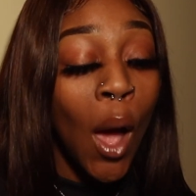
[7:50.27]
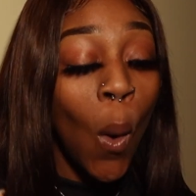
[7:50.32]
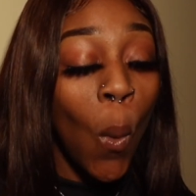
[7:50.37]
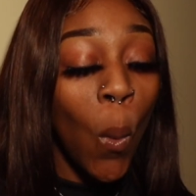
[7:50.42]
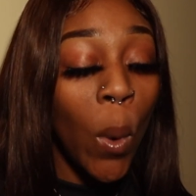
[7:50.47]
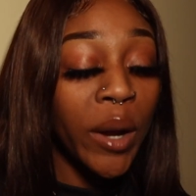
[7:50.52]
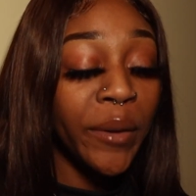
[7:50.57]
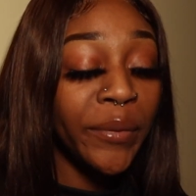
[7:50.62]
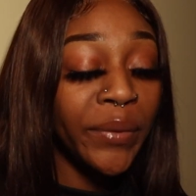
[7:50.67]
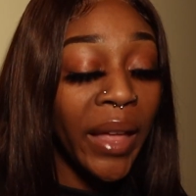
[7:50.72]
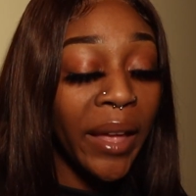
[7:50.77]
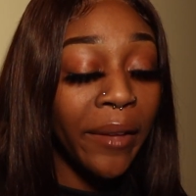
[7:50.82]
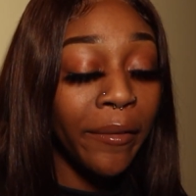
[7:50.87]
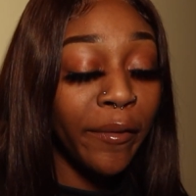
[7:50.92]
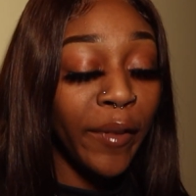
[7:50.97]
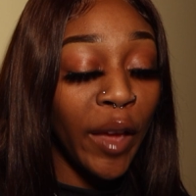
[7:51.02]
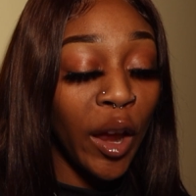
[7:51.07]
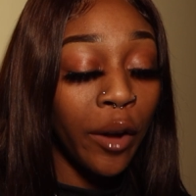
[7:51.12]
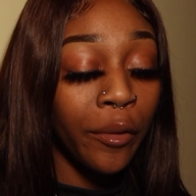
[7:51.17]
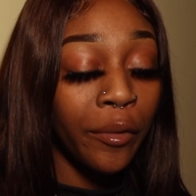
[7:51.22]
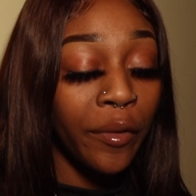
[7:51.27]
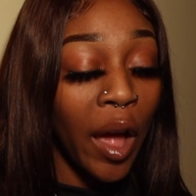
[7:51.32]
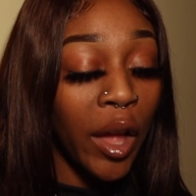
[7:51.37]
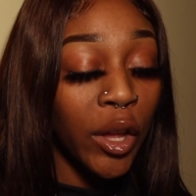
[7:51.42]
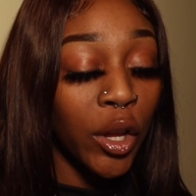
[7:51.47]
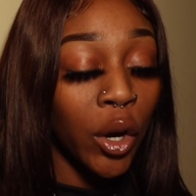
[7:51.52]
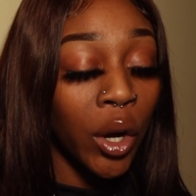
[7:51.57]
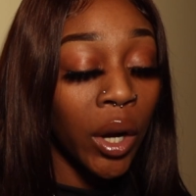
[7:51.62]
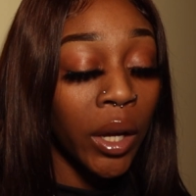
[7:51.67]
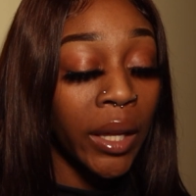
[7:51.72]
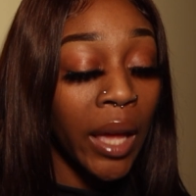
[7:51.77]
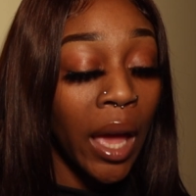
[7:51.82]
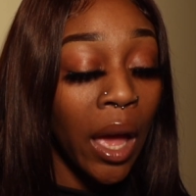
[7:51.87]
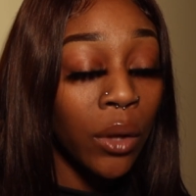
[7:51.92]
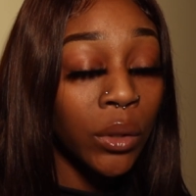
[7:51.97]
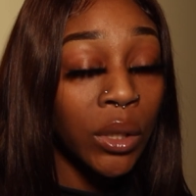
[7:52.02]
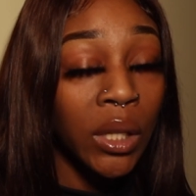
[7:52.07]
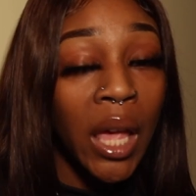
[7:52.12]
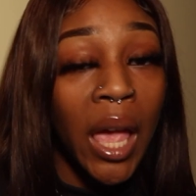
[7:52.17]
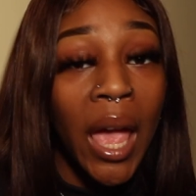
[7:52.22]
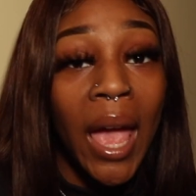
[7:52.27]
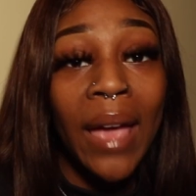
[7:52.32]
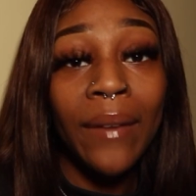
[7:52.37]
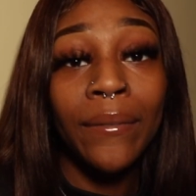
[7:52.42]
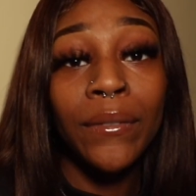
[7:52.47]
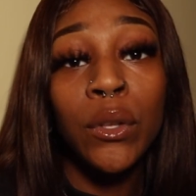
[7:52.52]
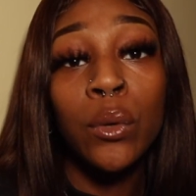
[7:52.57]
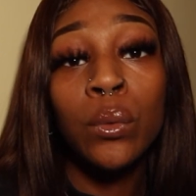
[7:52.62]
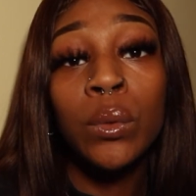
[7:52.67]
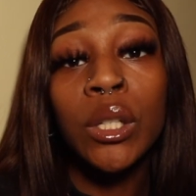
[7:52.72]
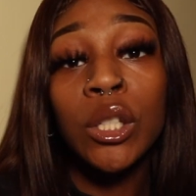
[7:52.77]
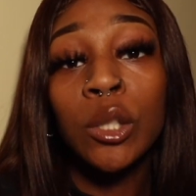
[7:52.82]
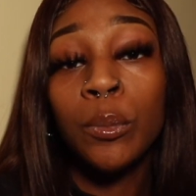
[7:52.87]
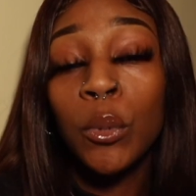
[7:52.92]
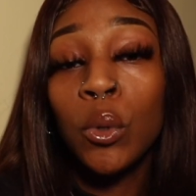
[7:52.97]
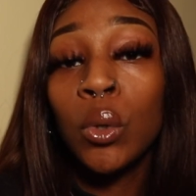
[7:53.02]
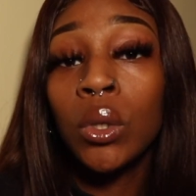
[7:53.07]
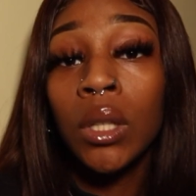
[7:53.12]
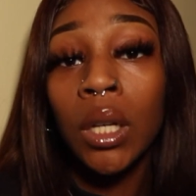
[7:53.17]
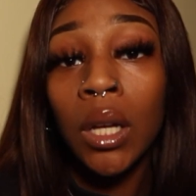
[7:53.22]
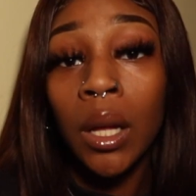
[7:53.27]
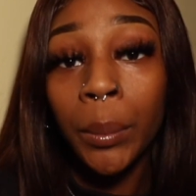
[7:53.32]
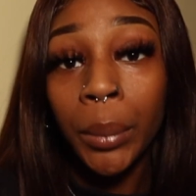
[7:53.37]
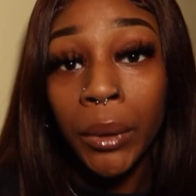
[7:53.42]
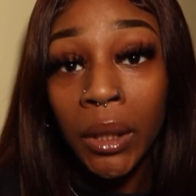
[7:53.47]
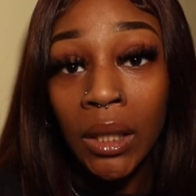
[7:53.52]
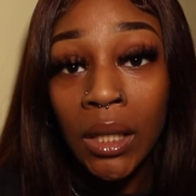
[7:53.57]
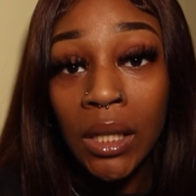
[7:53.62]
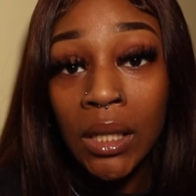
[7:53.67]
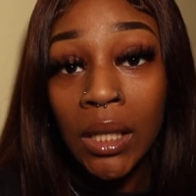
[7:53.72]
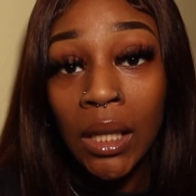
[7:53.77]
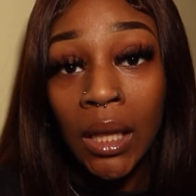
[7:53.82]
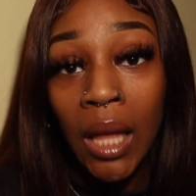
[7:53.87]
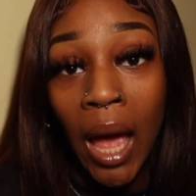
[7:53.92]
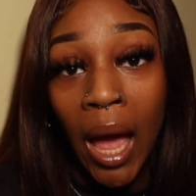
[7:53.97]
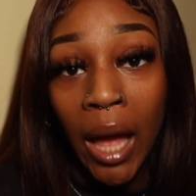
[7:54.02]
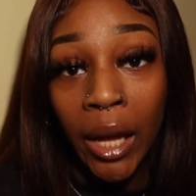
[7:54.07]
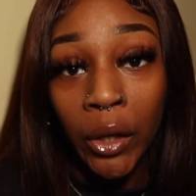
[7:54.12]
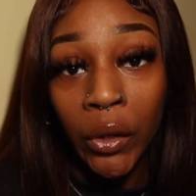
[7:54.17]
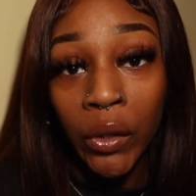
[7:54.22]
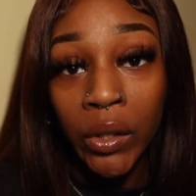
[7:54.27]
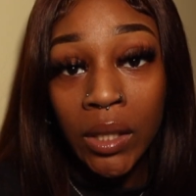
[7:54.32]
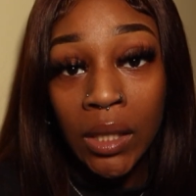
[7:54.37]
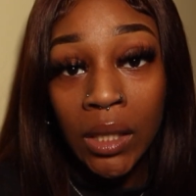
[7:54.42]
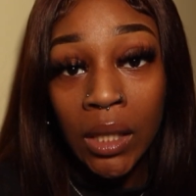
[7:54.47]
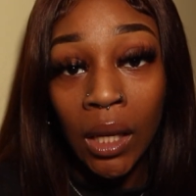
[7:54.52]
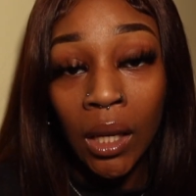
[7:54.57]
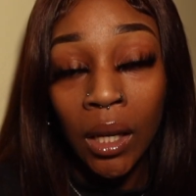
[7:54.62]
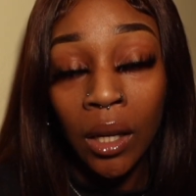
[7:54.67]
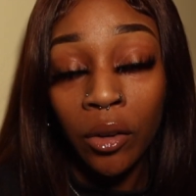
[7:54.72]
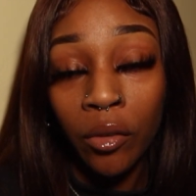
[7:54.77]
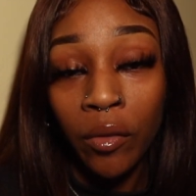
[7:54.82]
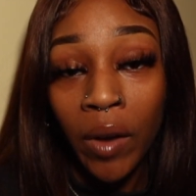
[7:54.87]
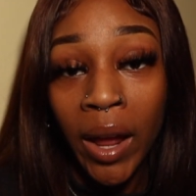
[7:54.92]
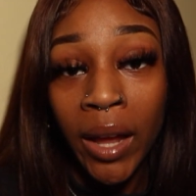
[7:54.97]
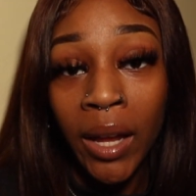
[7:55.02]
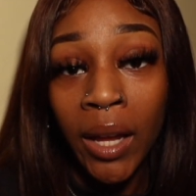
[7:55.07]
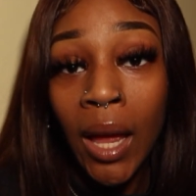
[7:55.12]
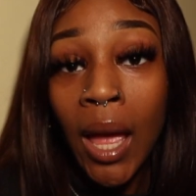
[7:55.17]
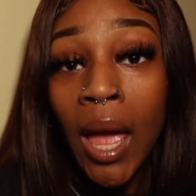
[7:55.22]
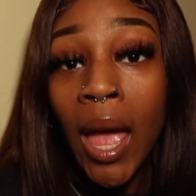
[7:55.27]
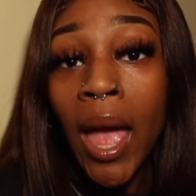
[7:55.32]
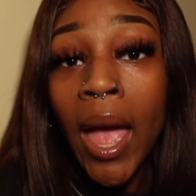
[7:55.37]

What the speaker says: What if they verify your accounts? If you disputed the completeness and the accuracy, right?